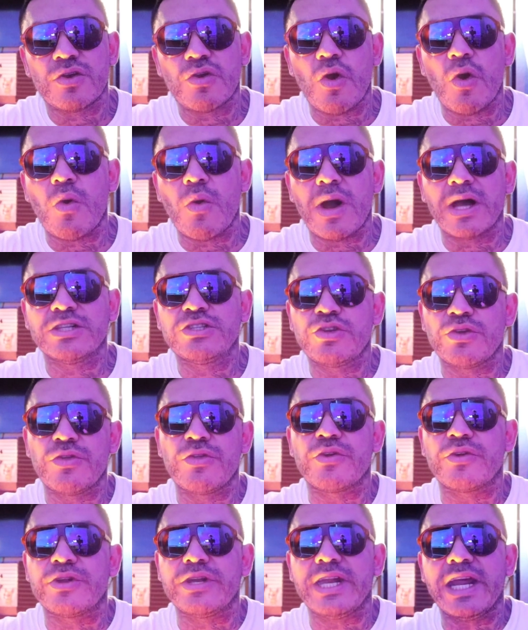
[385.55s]
go onto
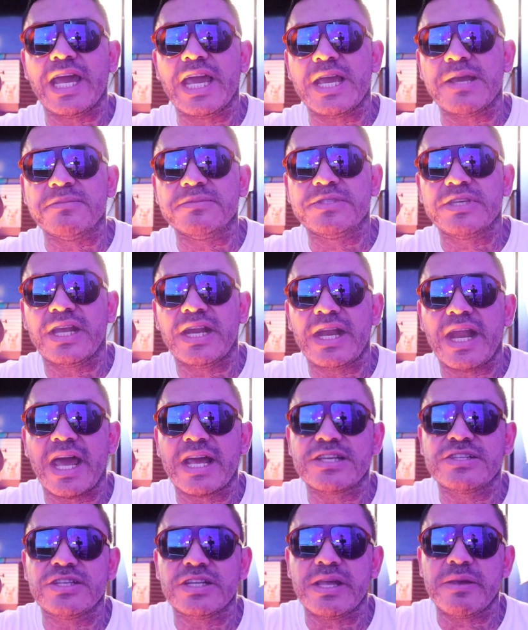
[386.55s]
their names and
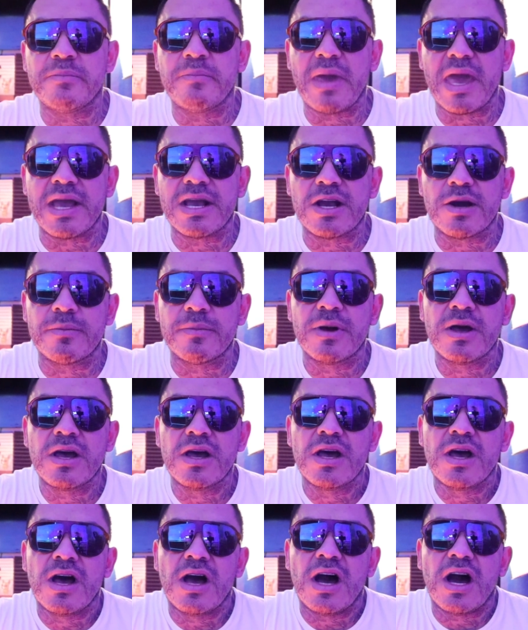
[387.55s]
actually make them
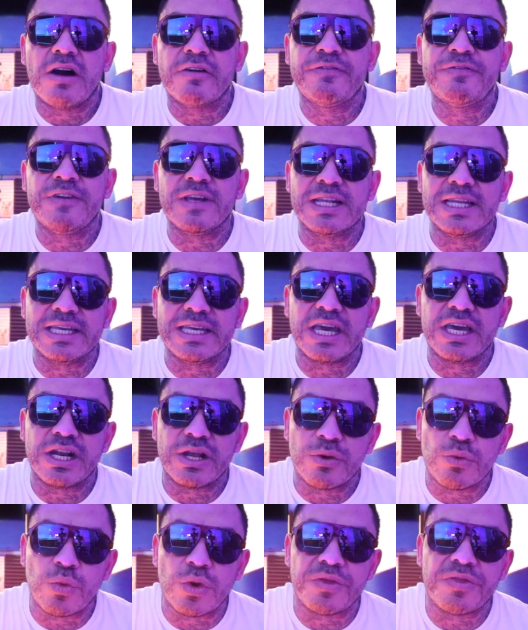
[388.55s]

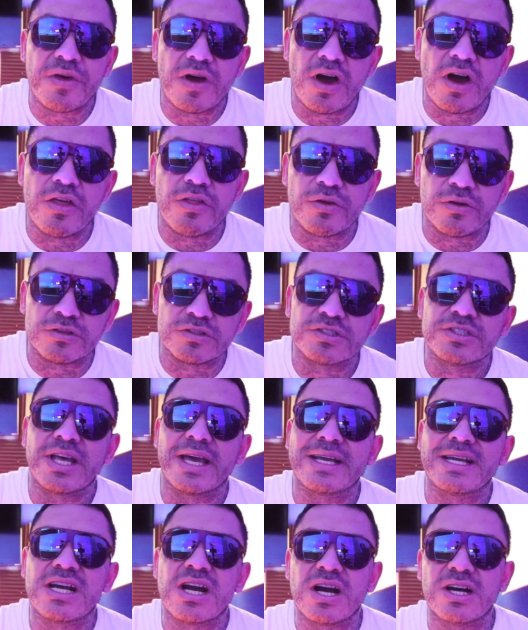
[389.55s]
affiliated with others,
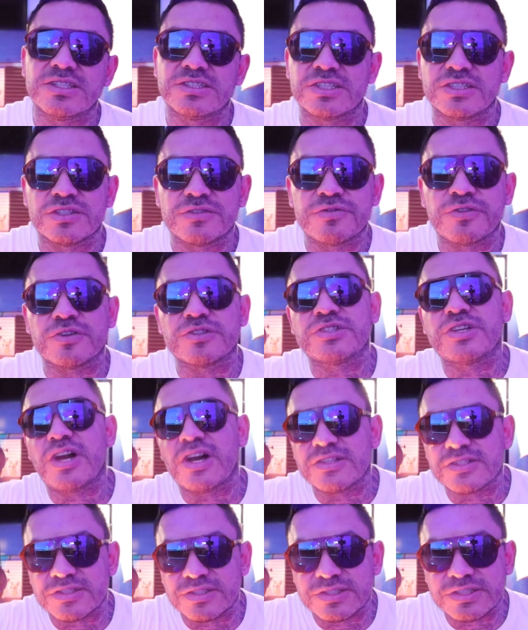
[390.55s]
like cousins, first
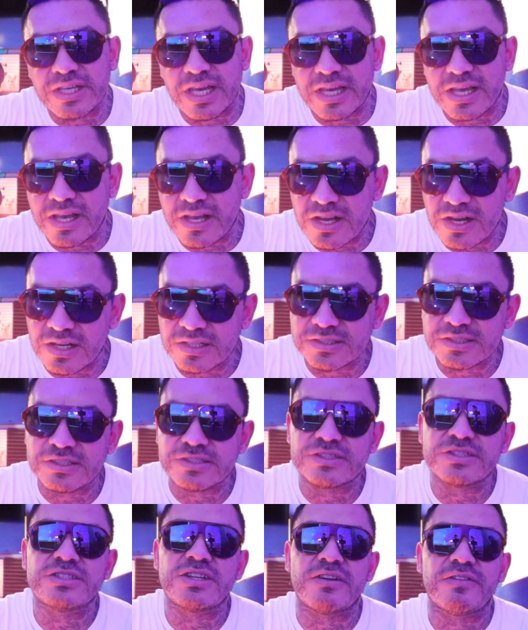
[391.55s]
cousins, second
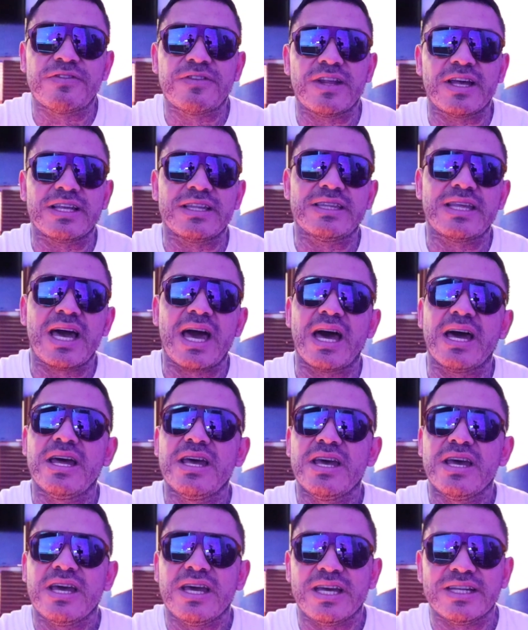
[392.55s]
cousins, stuff like that.
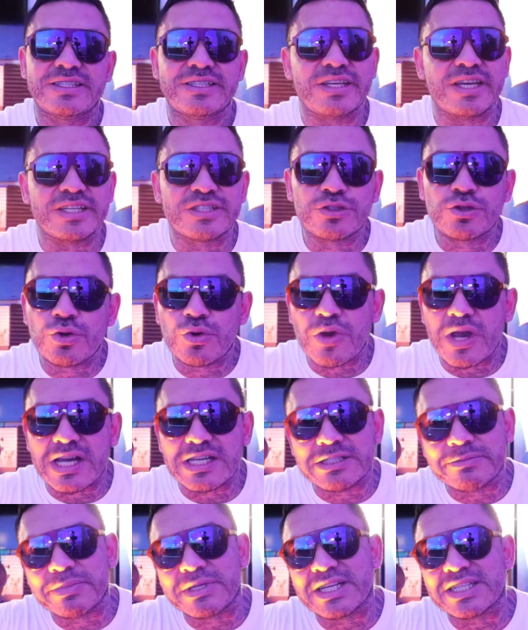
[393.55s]
It's
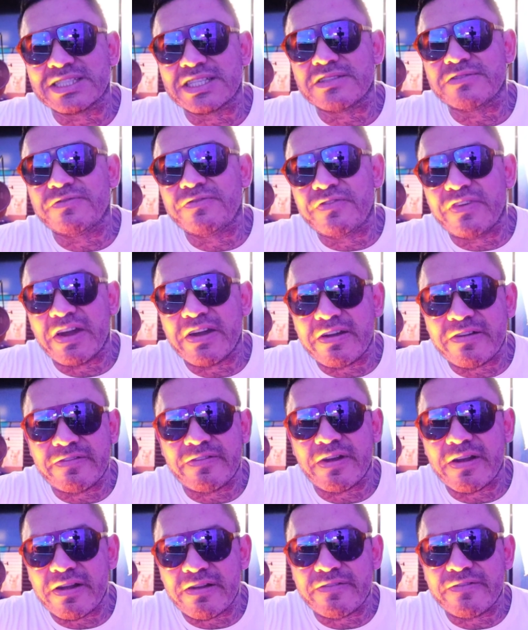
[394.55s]
crazy because it's very,
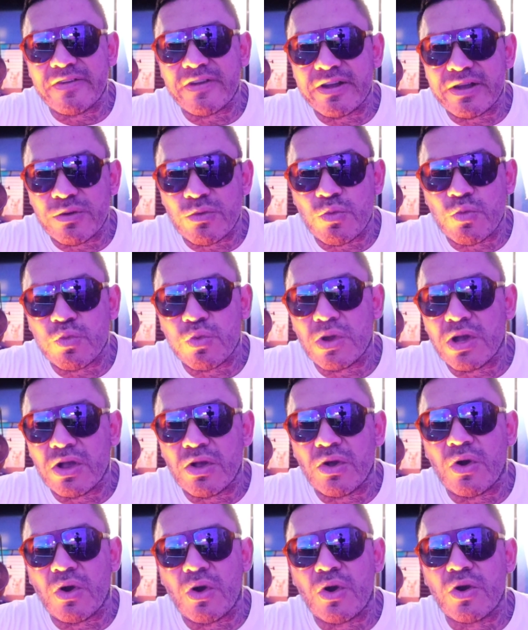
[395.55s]
very, very
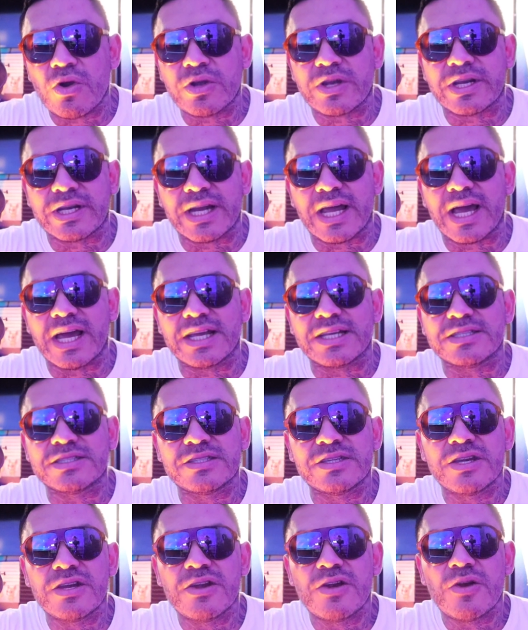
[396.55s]
well
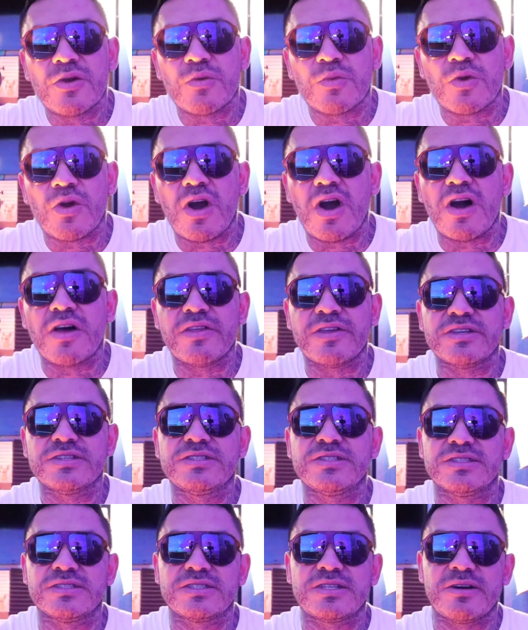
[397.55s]
organized where all
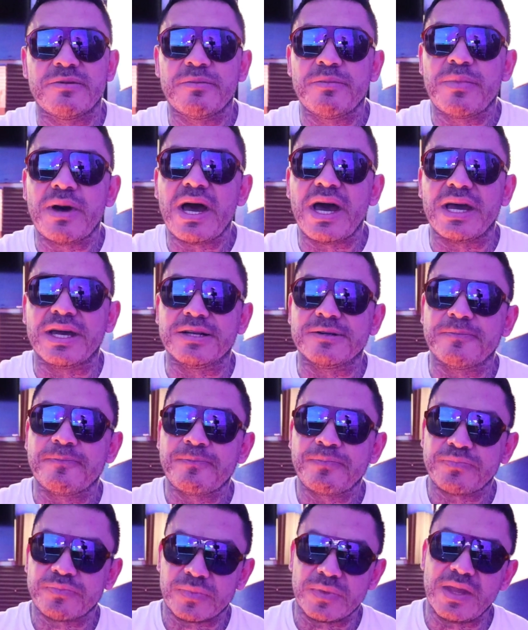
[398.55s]
this is combined.
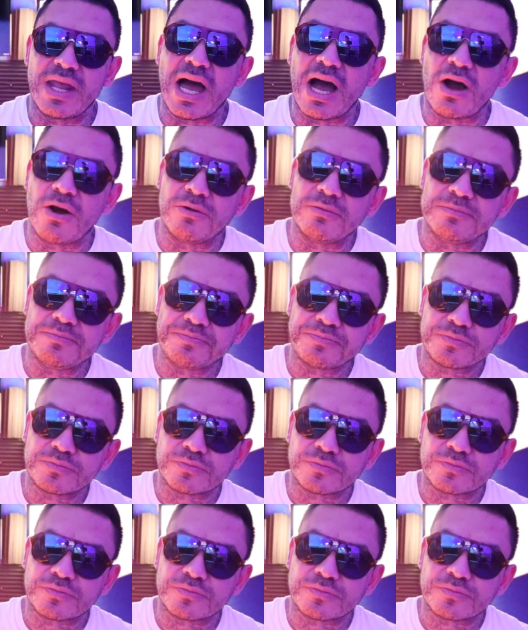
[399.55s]
Now,